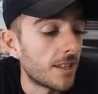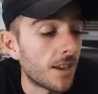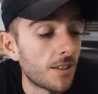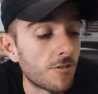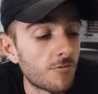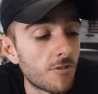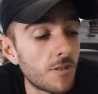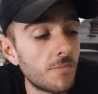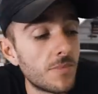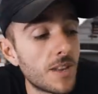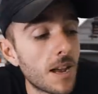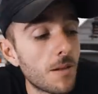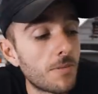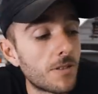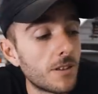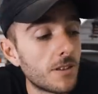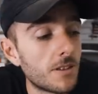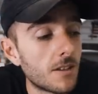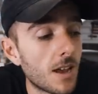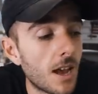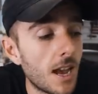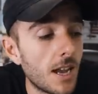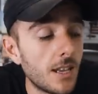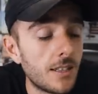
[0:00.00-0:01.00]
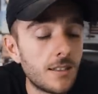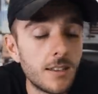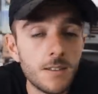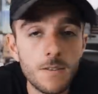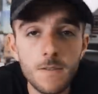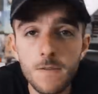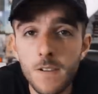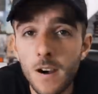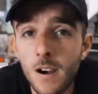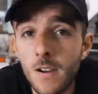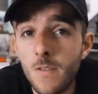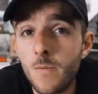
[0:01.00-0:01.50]
Now the rim depth is
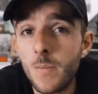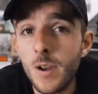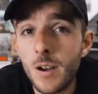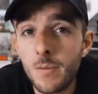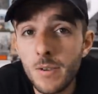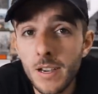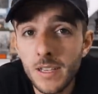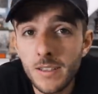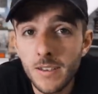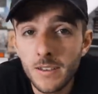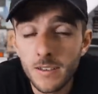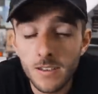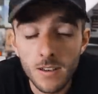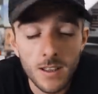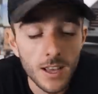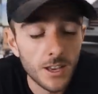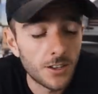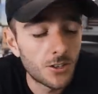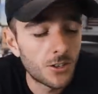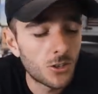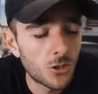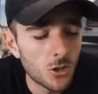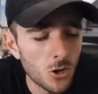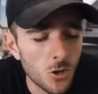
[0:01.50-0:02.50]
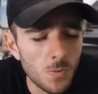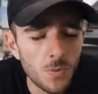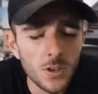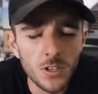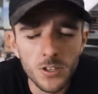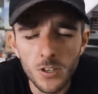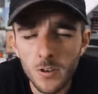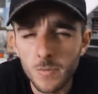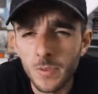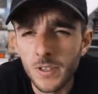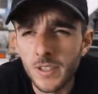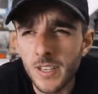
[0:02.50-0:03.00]
85 millimeters, so they're super,
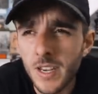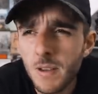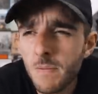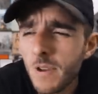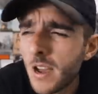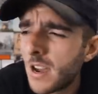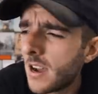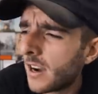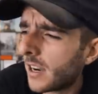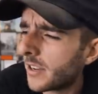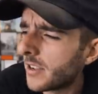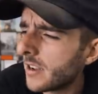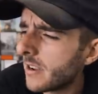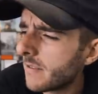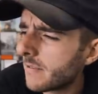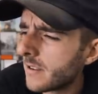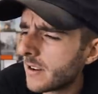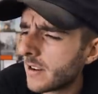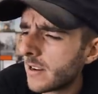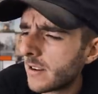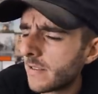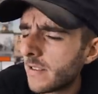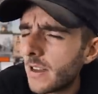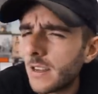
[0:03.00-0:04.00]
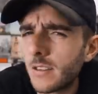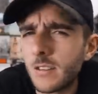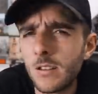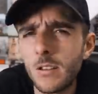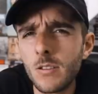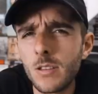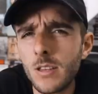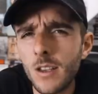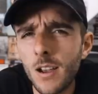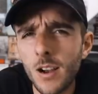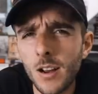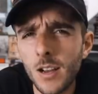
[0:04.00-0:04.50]
super deep. I don't even know if that's
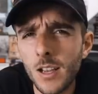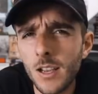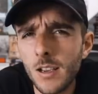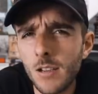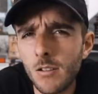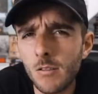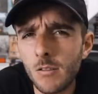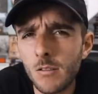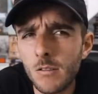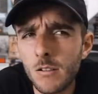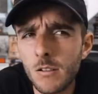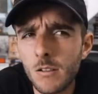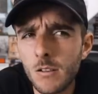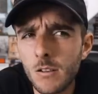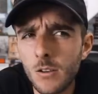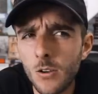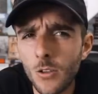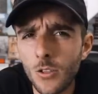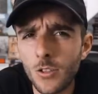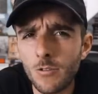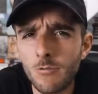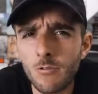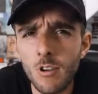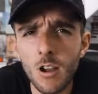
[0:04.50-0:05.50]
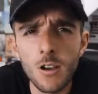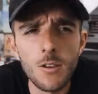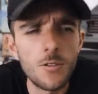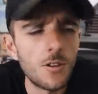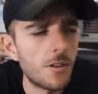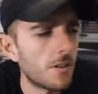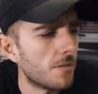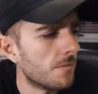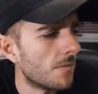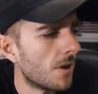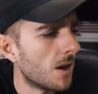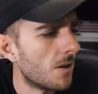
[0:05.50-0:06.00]
UCI legal on the road
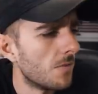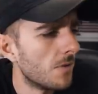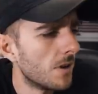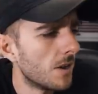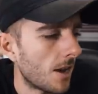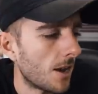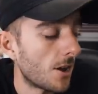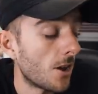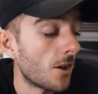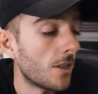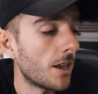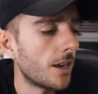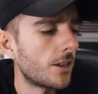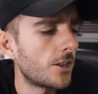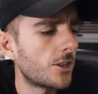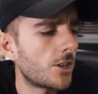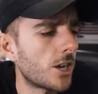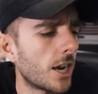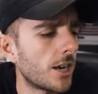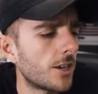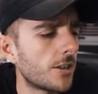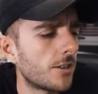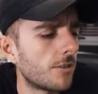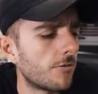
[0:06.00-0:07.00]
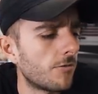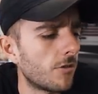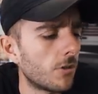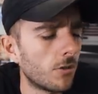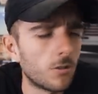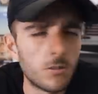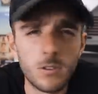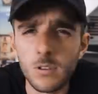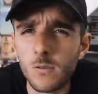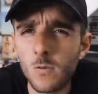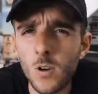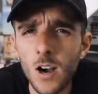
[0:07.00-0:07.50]
at the moment. I know they changed the
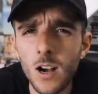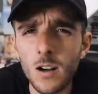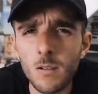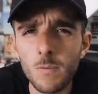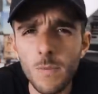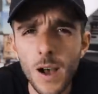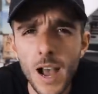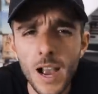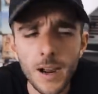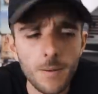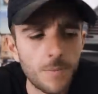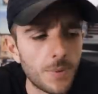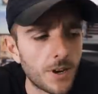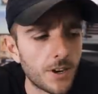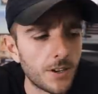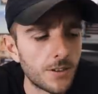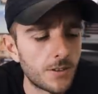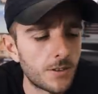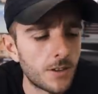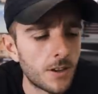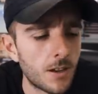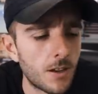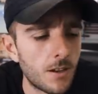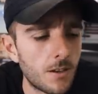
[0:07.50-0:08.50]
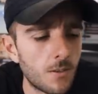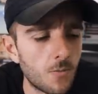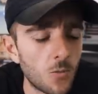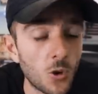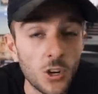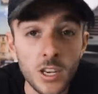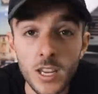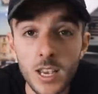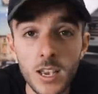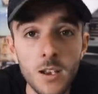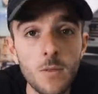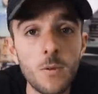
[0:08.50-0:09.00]
rules a while back because
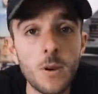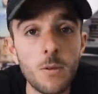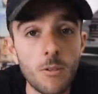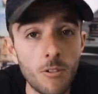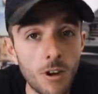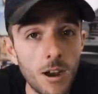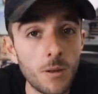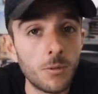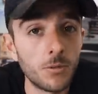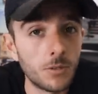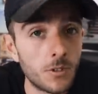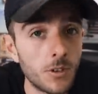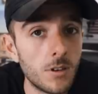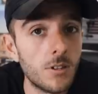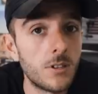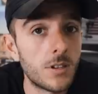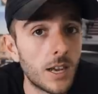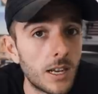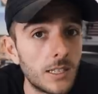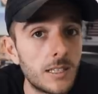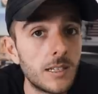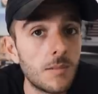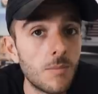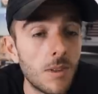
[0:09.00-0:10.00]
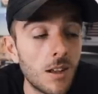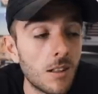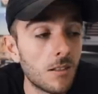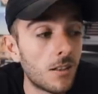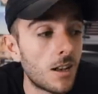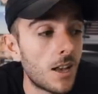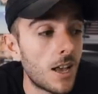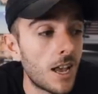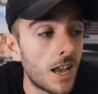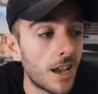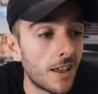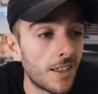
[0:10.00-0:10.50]
one year we were able to use 80
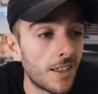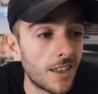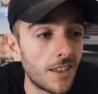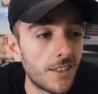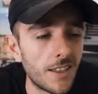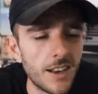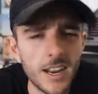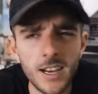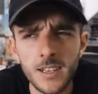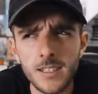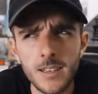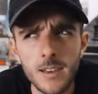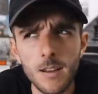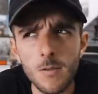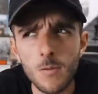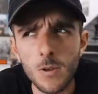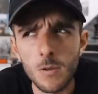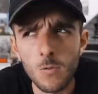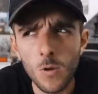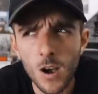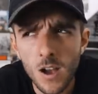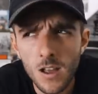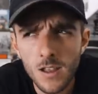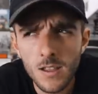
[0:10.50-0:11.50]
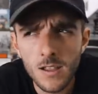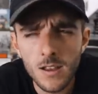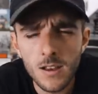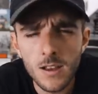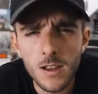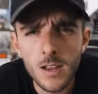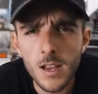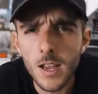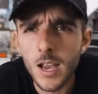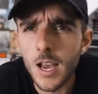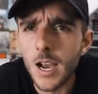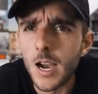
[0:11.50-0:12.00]
mil and then the next year we weren't.
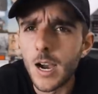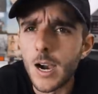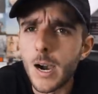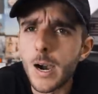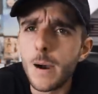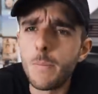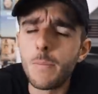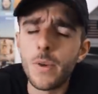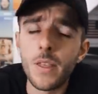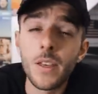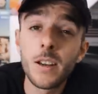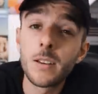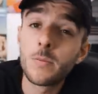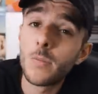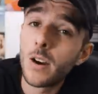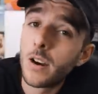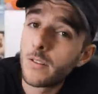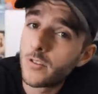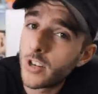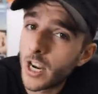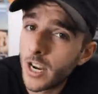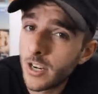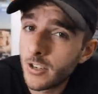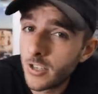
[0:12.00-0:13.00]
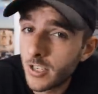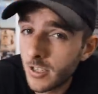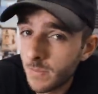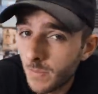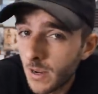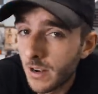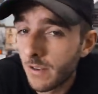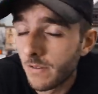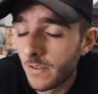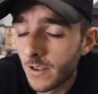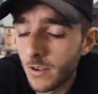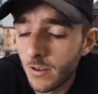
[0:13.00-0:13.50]
But things might have changed. It's
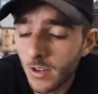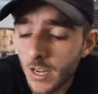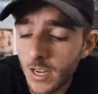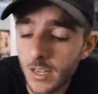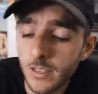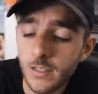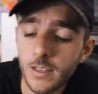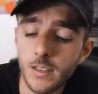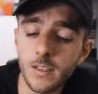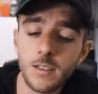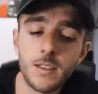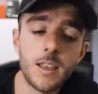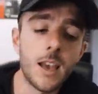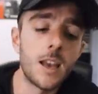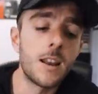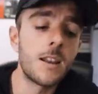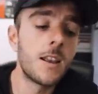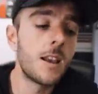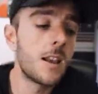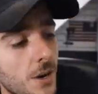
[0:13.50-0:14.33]
been a few years since then.